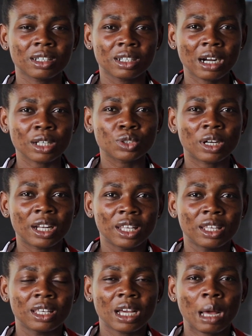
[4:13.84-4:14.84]

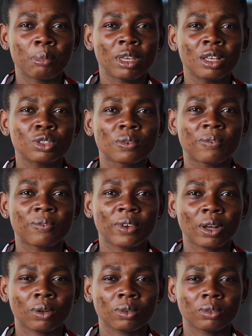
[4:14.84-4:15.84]
Gradually, I began to
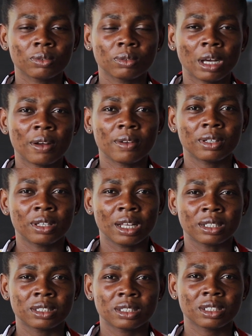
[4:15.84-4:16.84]
feel
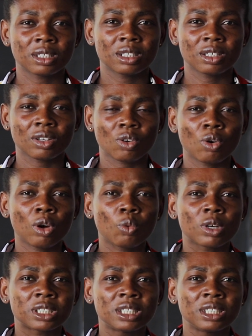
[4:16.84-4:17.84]
that God
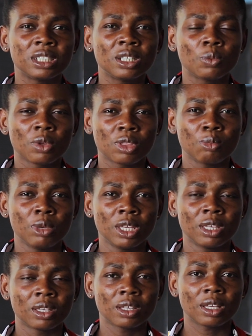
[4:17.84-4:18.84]
was indeed with
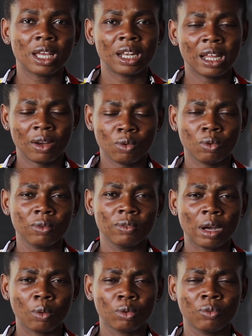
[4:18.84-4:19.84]
me, and I could
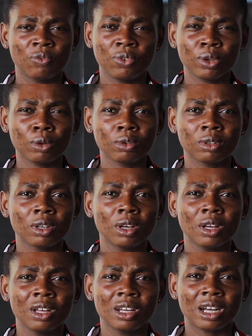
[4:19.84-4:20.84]
I would feel
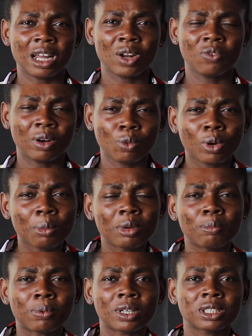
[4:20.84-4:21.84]
an
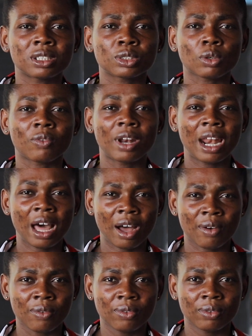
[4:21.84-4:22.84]
overwhelming presence of
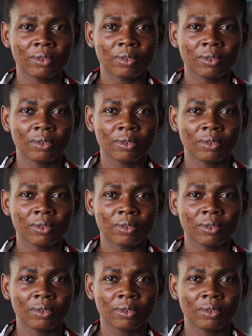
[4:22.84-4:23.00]
love